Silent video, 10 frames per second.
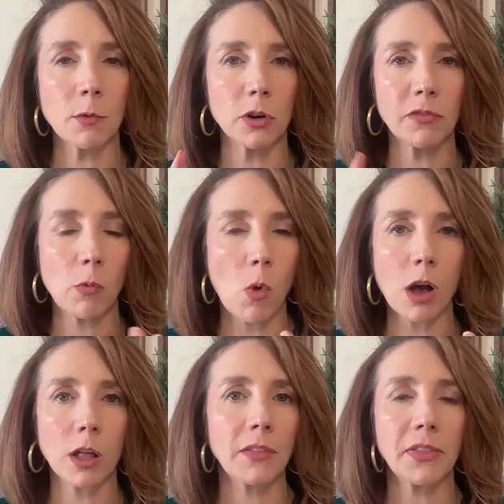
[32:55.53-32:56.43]
or if I
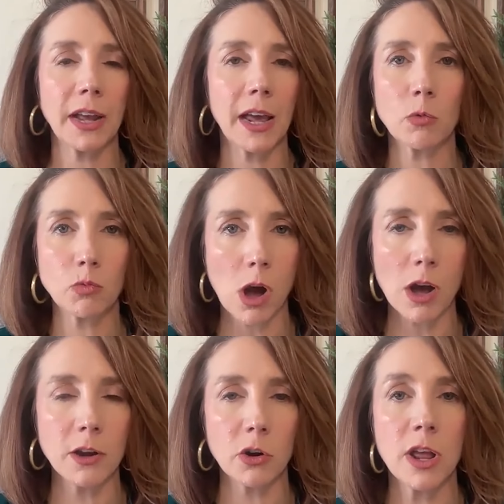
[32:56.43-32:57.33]
walk a lot, then I got to
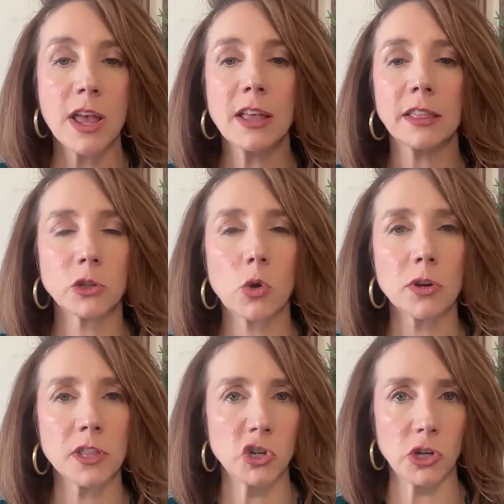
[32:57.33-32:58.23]
run, or let's go
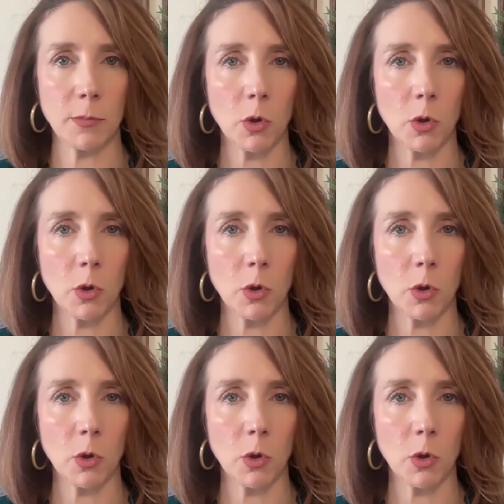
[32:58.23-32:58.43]
to the gym.